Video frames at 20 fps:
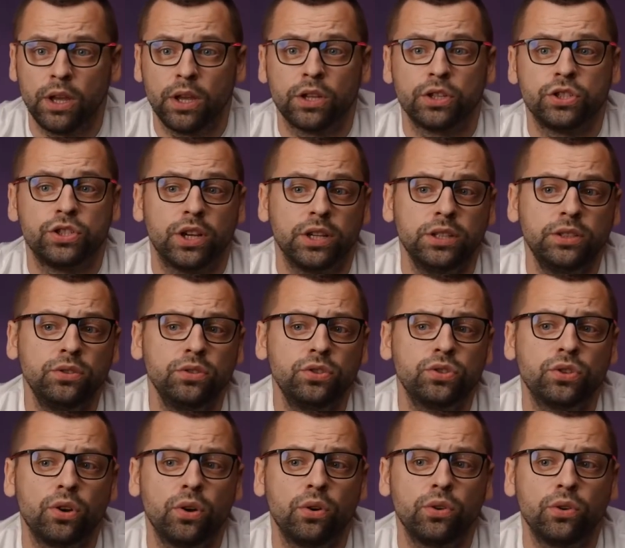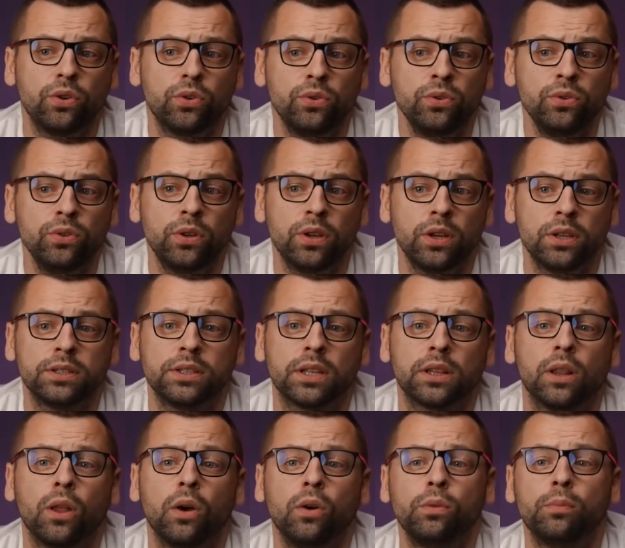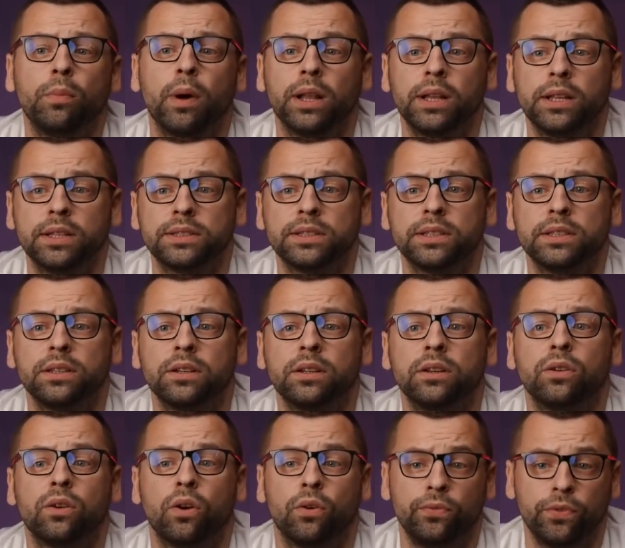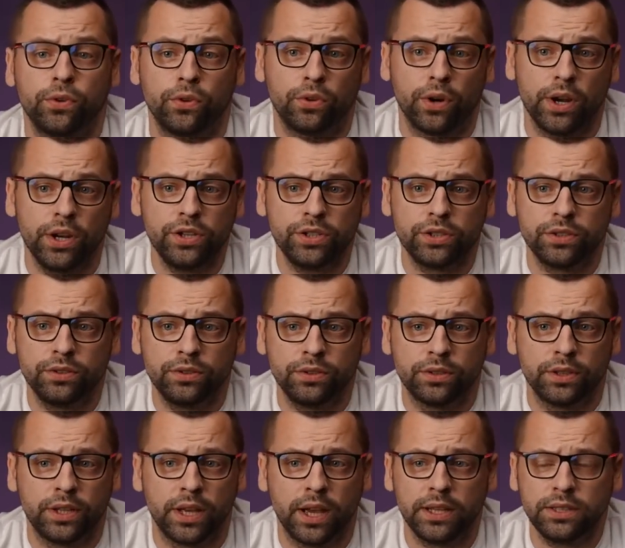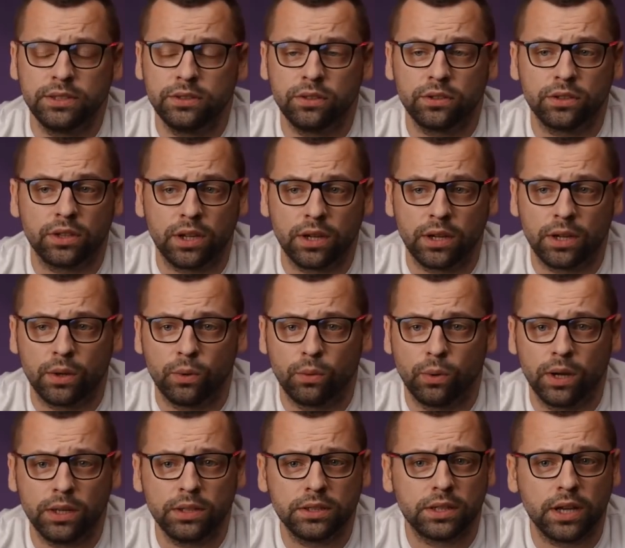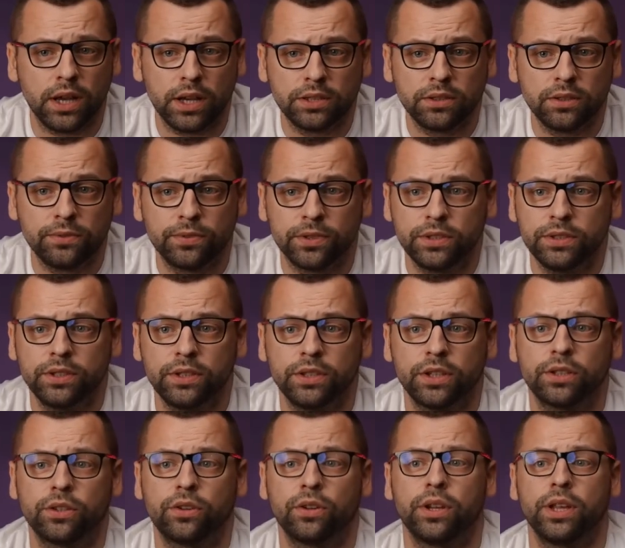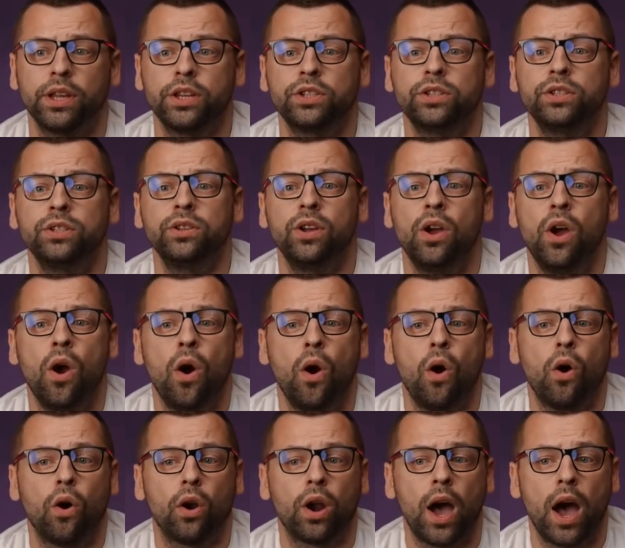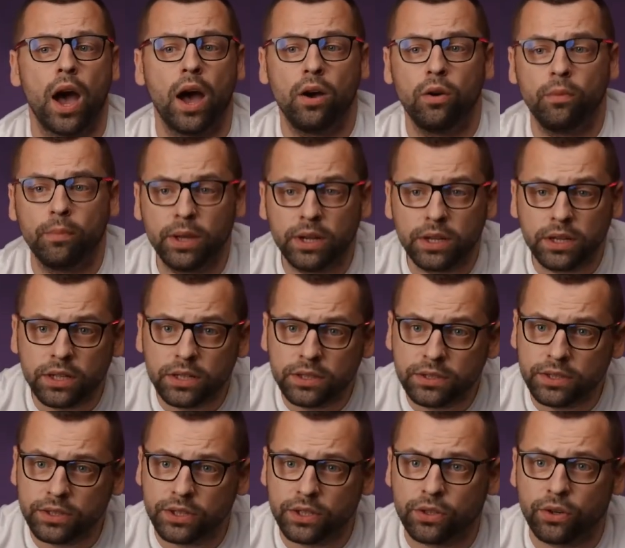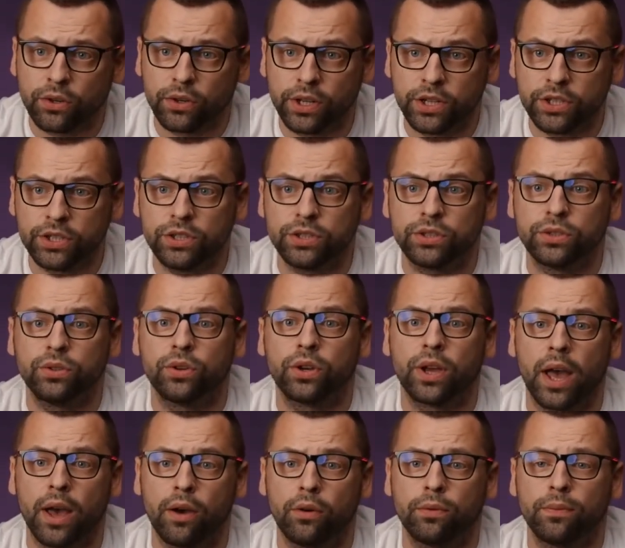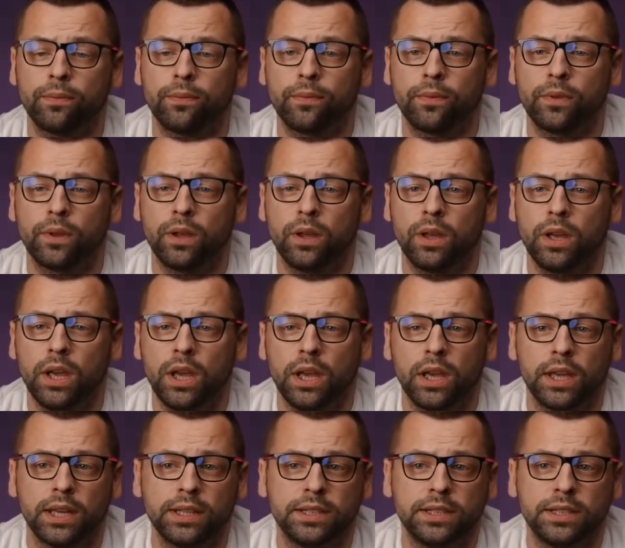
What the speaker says: just to show you that load balancing configuration does not care what kind of internet connection or how many internet connections you have. It